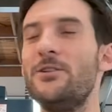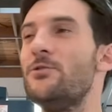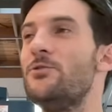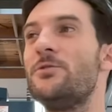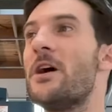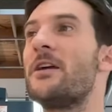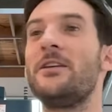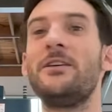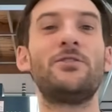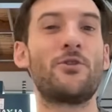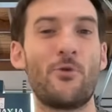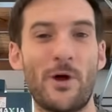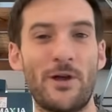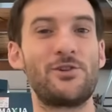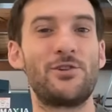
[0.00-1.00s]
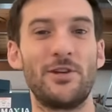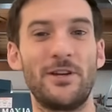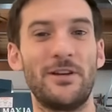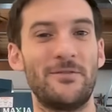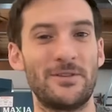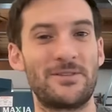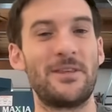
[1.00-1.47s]
not need to question
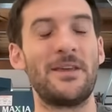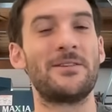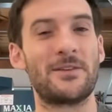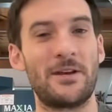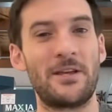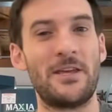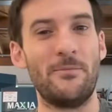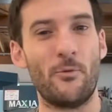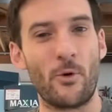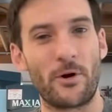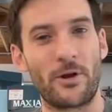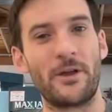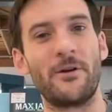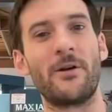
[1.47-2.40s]
if this thing is going to keep working or